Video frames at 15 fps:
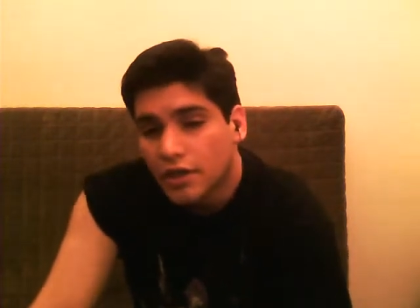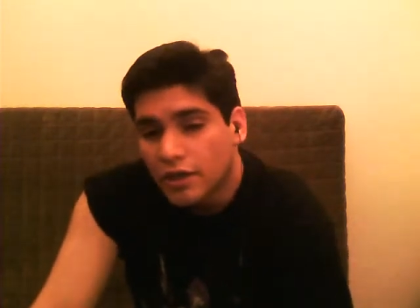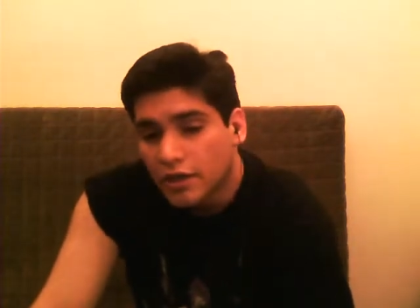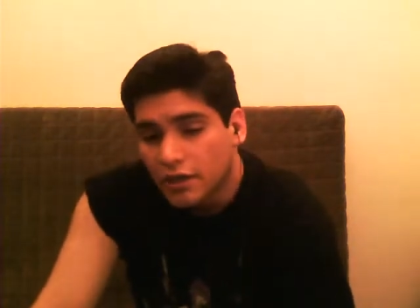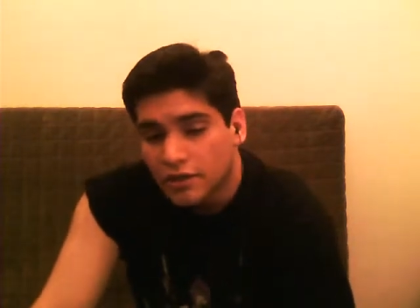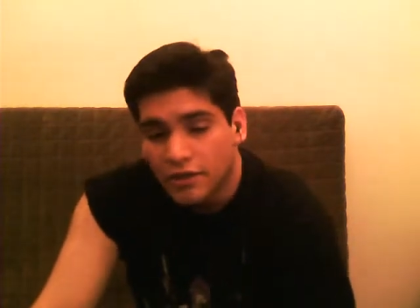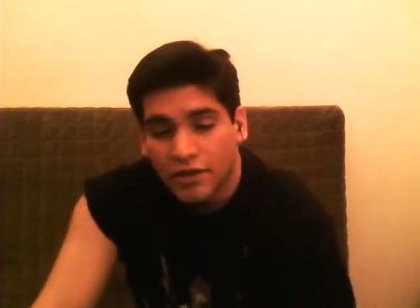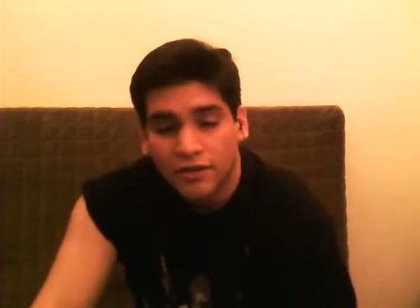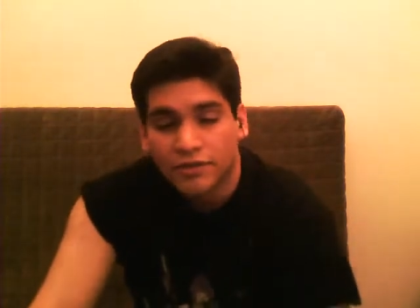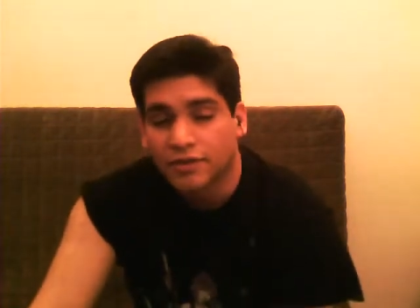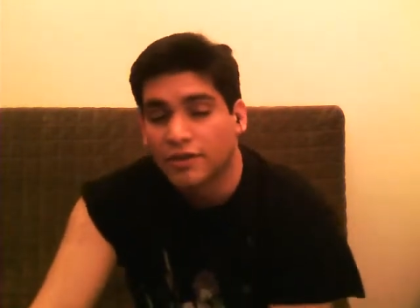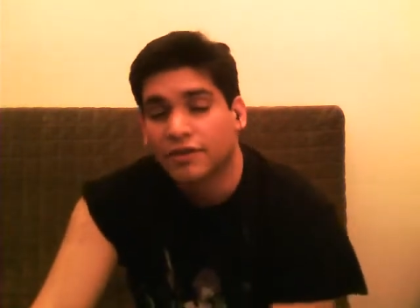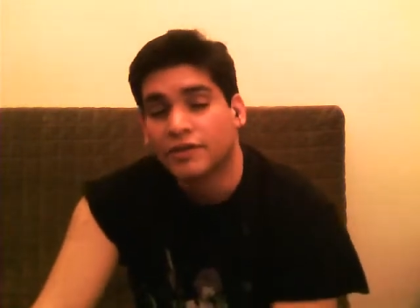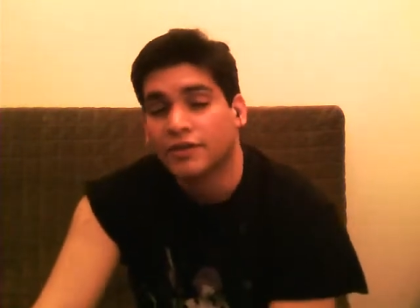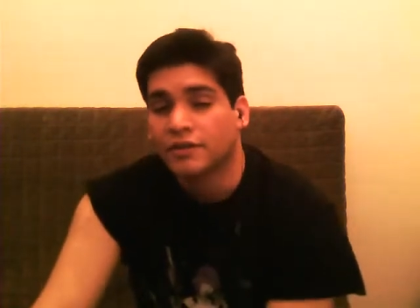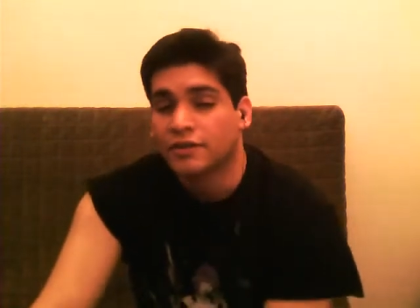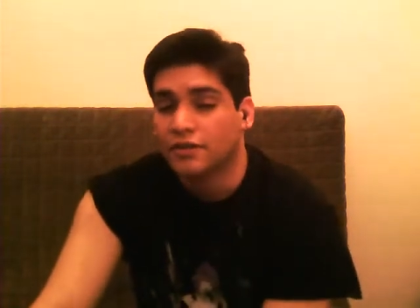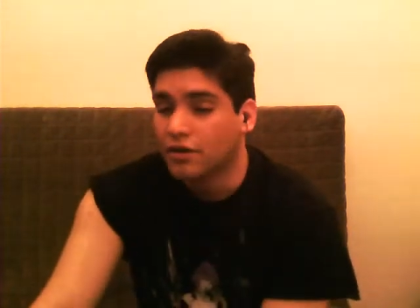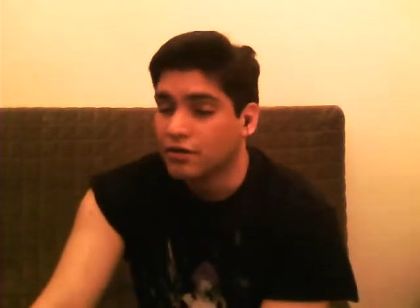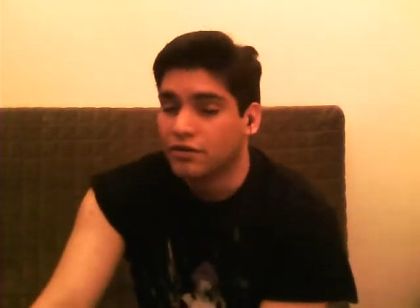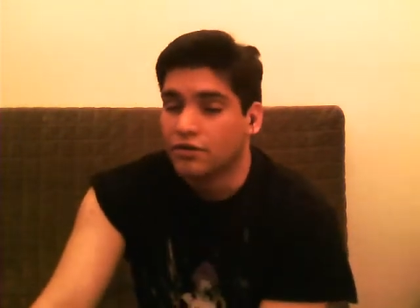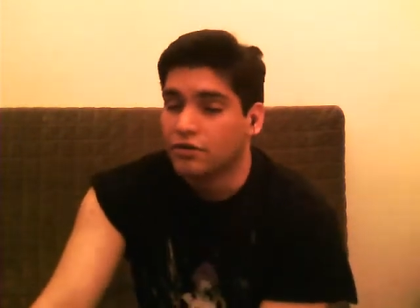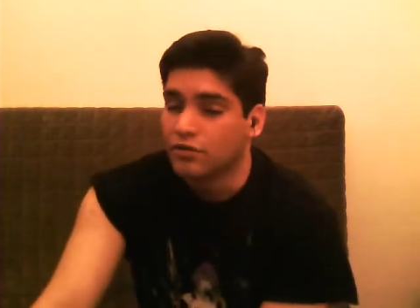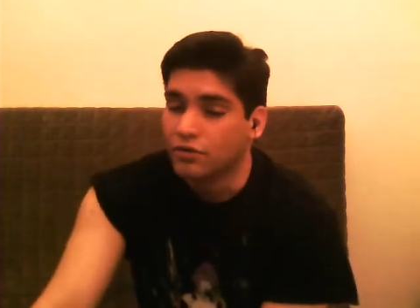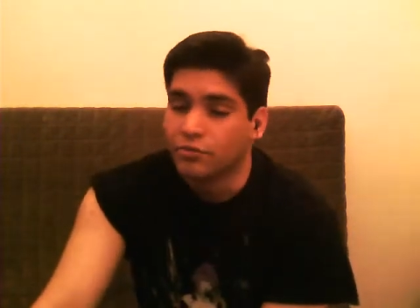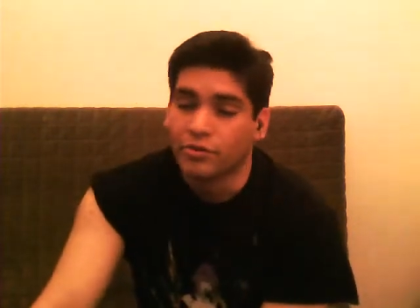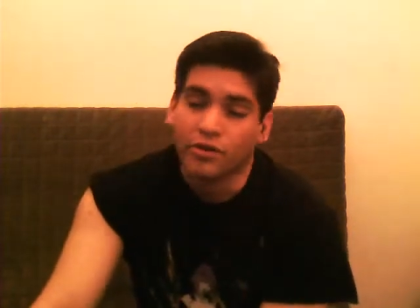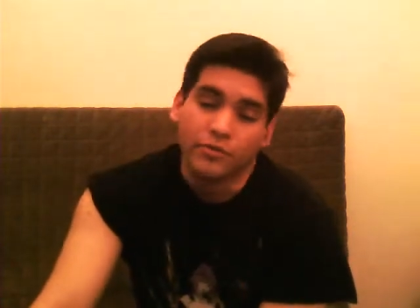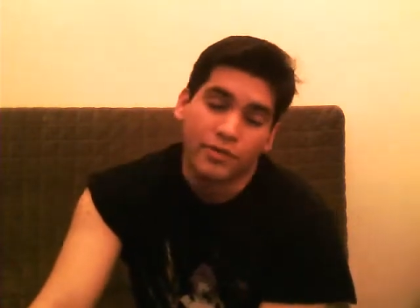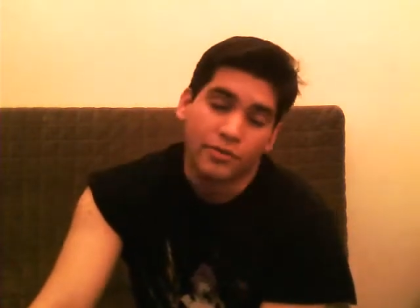and he said that, oh, no
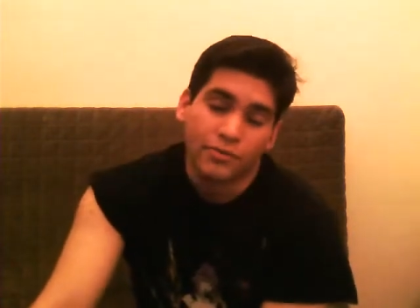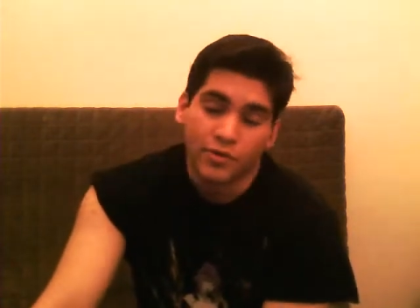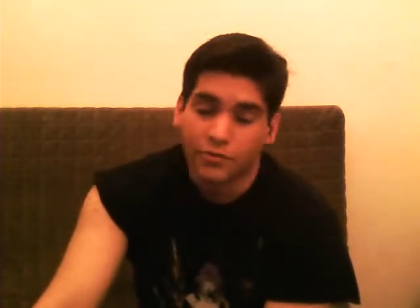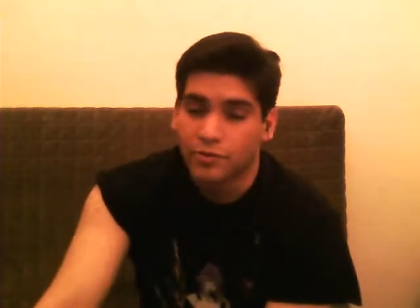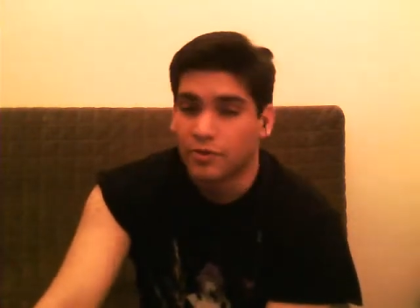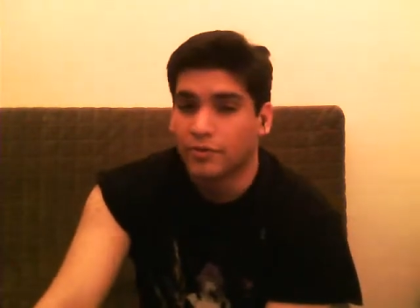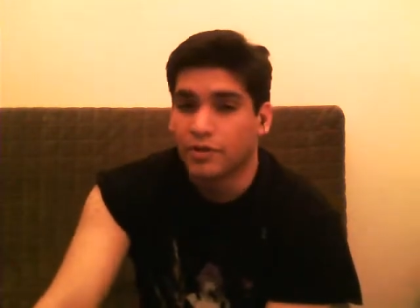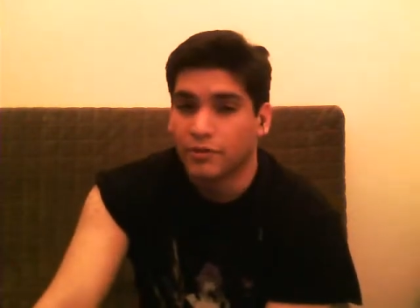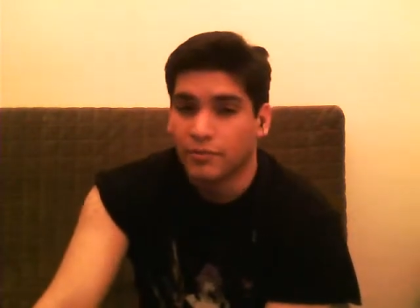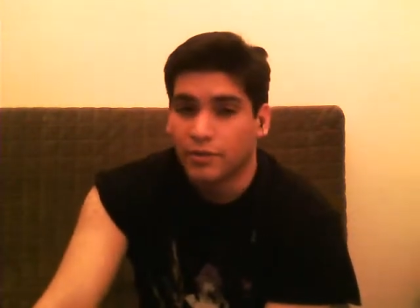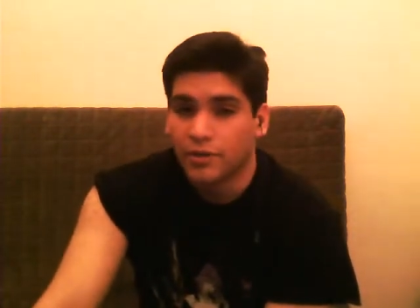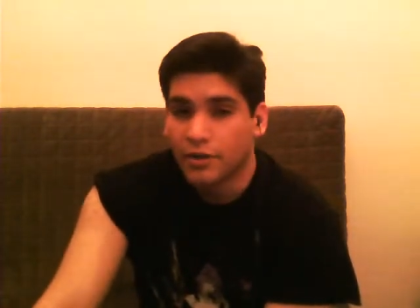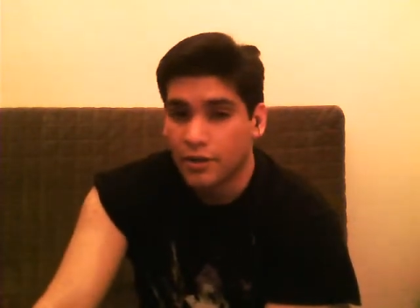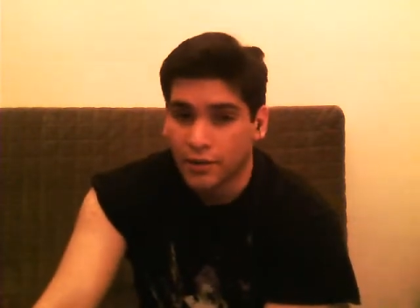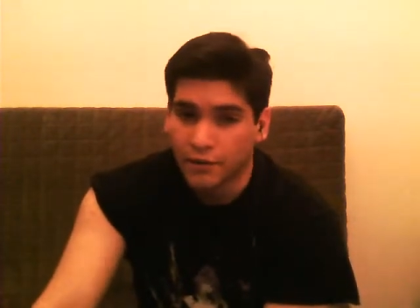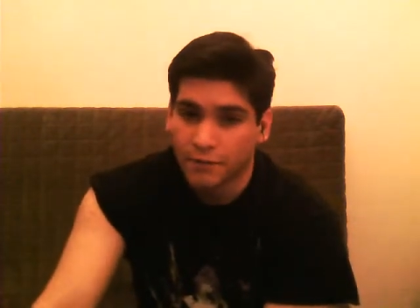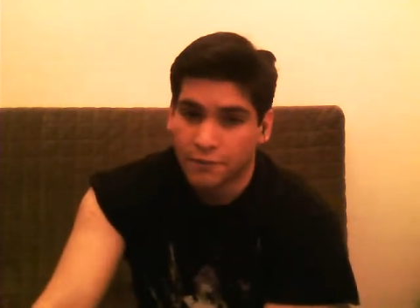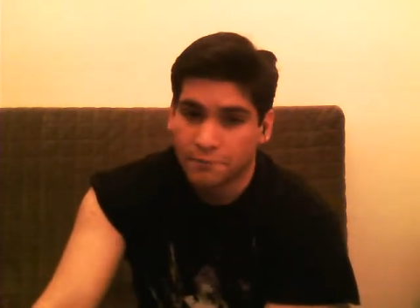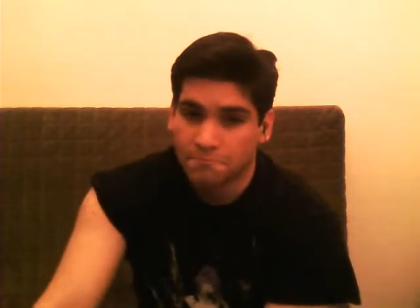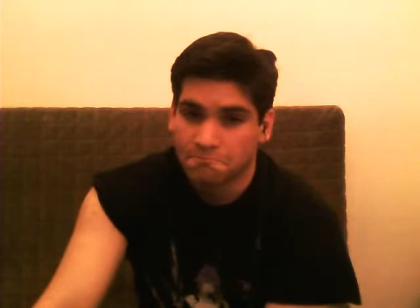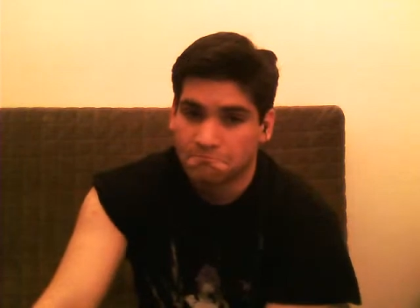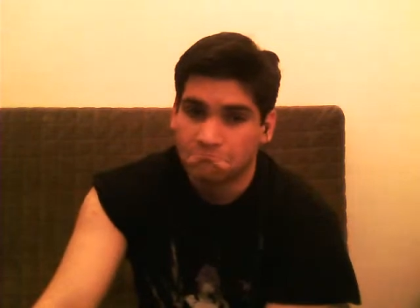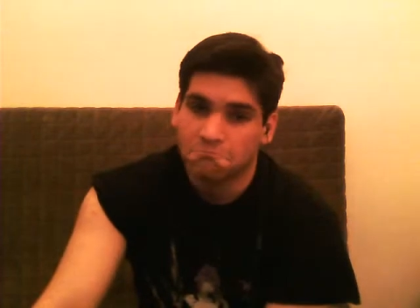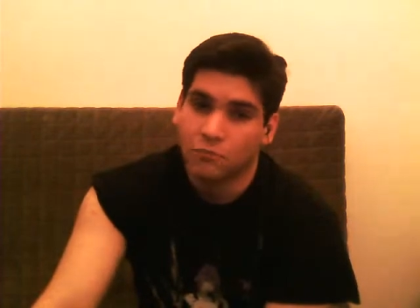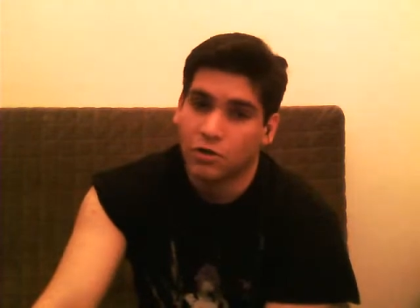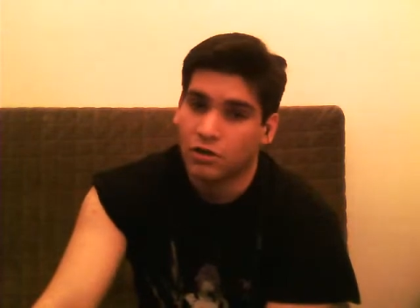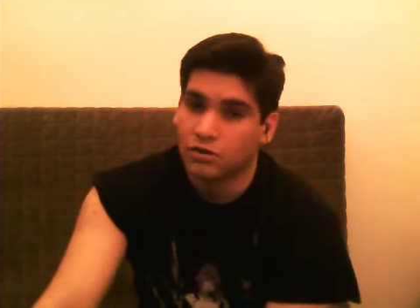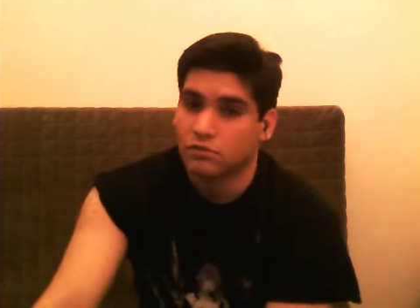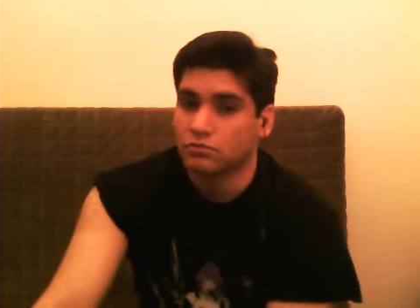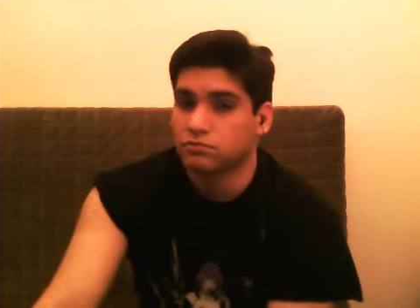problem, and
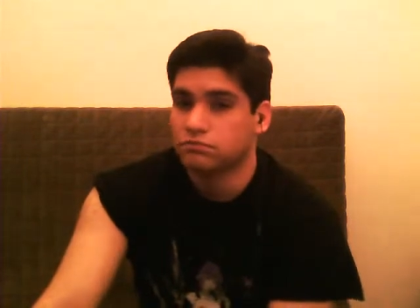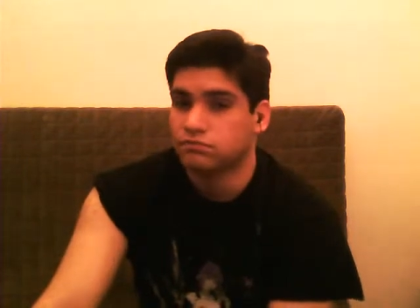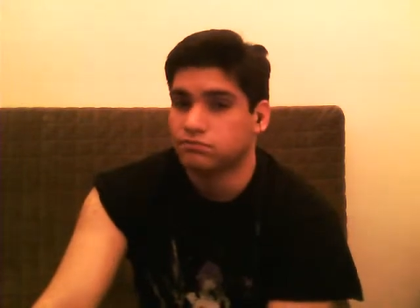well,